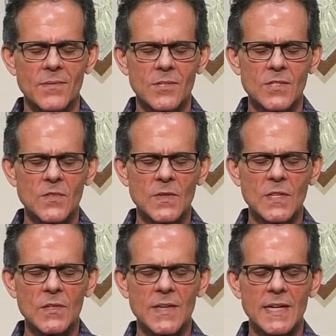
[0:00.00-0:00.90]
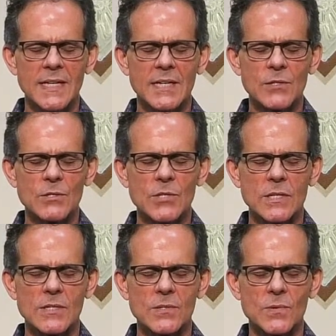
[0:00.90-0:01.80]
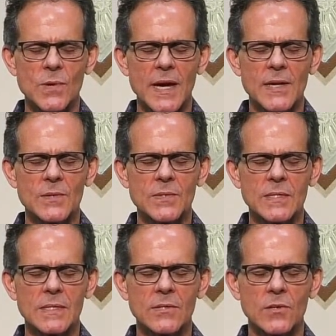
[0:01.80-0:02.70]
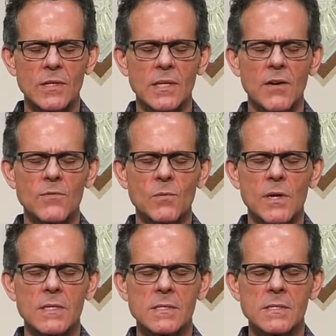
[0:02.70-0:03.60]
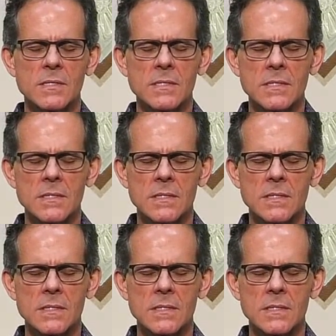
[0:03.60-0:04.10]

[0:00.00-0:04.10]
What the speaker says: Just feel that energy surrounding your loved ones.